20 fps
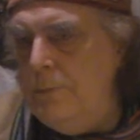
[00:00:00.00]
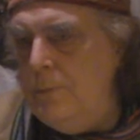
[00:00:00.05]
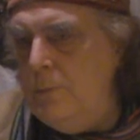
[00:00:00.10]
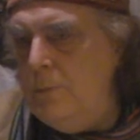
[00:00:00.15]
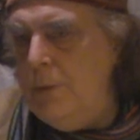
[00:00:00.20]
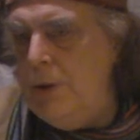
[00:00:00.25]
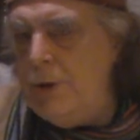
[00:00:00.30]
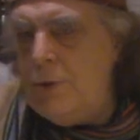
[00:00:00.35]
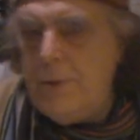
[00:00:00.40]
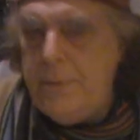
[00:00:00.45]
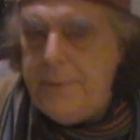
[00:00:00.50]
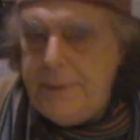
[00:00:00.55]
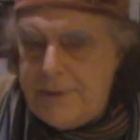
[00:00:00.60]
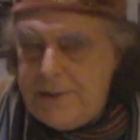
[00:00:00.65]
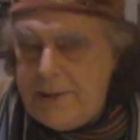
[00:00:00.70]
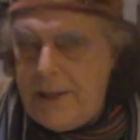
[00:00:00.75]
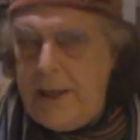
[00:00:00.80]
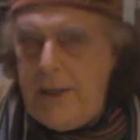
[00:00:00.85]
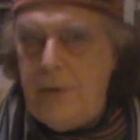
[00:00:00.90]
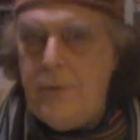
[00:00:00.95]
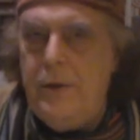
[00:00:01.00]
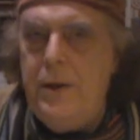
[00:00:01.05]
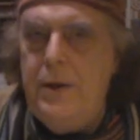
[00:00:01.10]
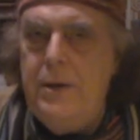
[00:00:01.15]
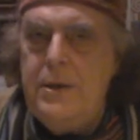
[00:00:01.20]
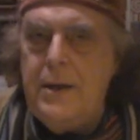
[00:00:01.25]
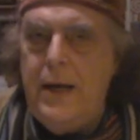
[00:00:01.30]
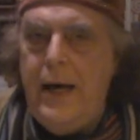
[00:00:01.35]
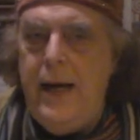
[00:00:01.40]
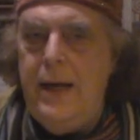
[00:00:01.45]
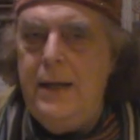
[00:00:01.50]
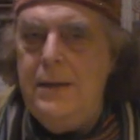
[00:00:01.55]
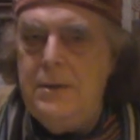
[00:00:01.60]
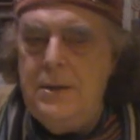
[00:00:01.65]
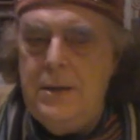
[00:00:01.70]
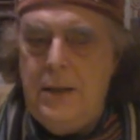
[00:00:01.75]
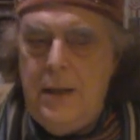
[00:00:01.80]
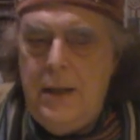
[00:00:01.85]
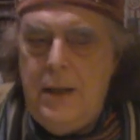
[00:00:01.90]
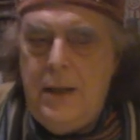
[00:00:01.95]
which will be sacred
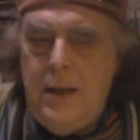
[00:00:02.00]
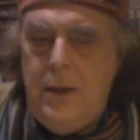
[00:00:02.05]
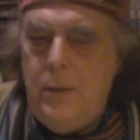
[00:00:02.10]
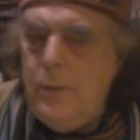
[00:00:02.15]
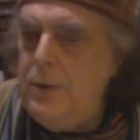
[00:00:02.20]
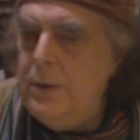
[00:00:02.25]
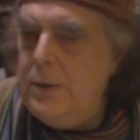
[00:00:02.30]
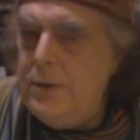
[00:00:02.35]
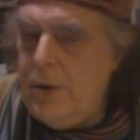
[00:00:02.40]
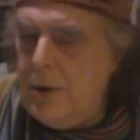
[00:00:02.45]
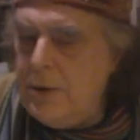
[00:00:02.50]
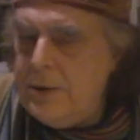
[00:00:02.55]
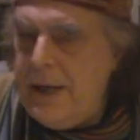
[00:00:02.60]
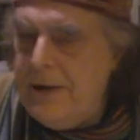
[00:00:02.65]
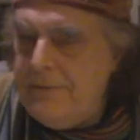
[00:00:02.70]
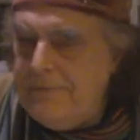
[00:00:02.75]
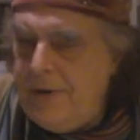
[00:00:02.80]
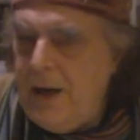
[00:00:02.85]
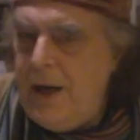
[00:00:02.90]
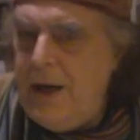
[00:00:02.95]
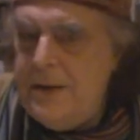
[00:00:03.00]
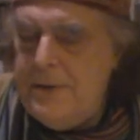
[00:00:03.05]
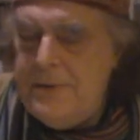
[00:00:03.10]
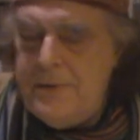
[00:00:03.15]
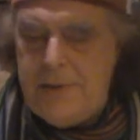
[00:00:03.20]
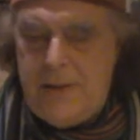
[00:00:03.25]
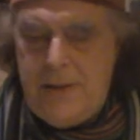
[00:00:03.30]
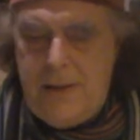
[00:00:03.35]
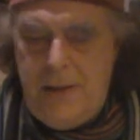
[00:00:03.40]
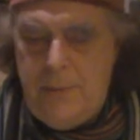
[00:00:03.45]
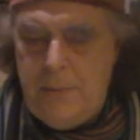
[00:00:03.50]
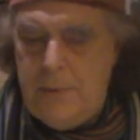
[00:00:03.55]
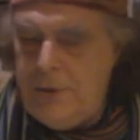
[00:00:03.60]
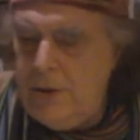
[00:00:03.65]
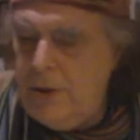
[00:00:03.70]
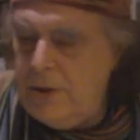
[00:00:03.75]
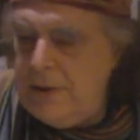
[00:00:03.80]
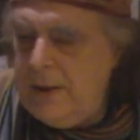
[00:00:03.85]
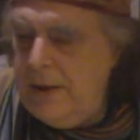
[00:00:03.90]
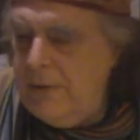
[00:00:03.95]
and will not have violence in it, will
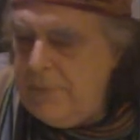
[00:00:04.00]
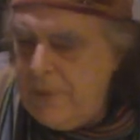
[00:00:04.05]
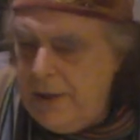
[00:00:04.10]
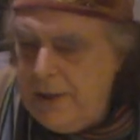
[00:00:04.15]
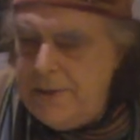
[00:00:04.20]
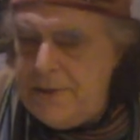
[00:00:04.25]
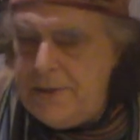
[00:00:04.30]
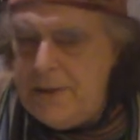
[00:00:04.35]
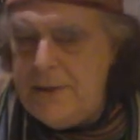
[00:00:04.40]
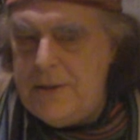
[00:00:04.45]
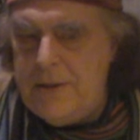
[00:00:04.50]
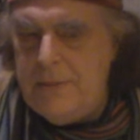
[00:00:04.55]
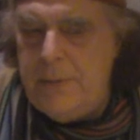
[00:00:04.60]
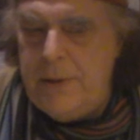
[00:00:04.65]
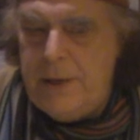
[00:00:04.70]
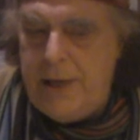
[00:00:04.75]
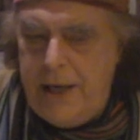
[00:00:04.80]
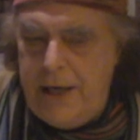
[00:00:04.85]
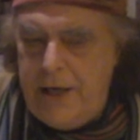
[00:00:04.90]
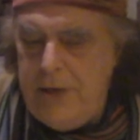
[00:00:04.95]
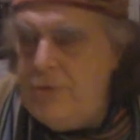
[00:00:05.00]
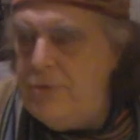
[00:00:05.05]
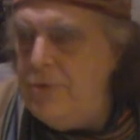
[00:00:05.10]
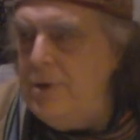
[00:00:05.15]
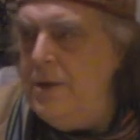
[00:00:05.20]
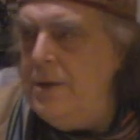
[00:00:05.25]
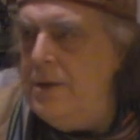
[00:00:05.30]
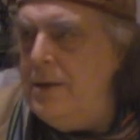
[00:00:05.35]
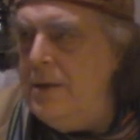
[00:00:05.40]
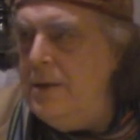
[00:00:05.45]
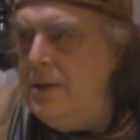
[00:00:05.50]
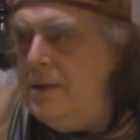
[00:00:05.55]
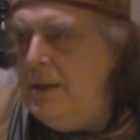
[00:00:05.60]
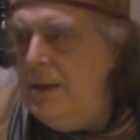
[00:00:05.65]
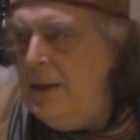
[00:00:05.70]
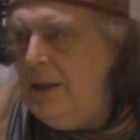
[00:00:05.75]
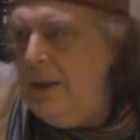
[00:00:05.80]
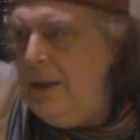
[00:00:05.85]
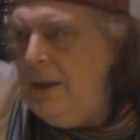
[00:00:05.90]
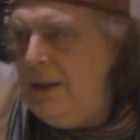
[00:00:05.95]
not have racism and hatred and
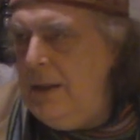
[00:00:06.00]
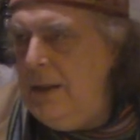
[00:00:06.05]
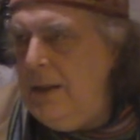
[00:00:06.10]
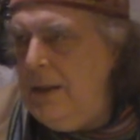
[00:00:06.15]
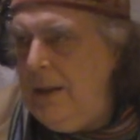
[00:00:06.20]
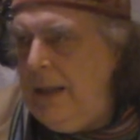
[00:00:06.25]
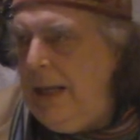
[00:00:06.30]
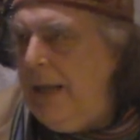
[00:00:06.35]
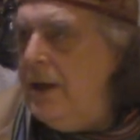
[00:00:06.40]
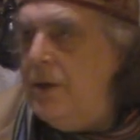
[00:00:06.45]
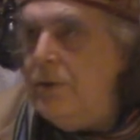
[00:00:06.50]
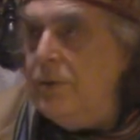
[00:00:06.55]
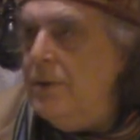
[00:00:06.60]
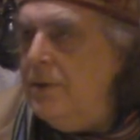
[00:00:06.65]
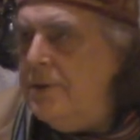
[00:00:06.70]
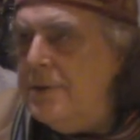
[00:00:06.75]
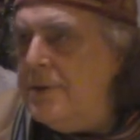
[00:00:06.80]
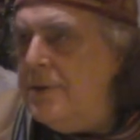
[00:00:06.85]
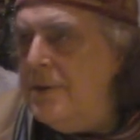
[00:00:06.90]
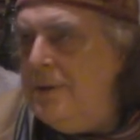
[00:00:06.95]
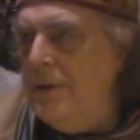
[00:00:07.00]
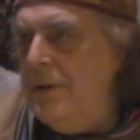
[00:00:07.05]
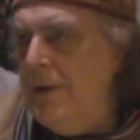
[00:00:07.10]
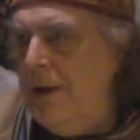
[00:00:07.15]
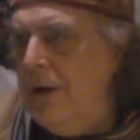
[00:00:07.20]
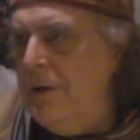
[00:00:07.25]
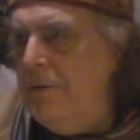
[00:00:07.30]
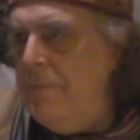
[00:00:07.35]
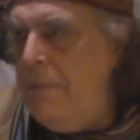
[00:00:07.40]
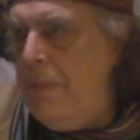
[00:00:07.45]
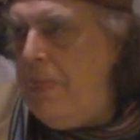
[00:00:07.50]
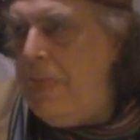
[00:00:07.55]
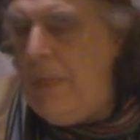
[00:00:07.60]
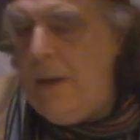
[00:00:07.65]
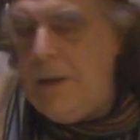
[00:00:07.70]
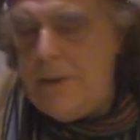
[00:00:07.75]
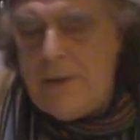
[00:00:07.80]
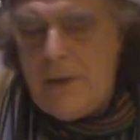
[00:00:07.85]
ignorance, you know.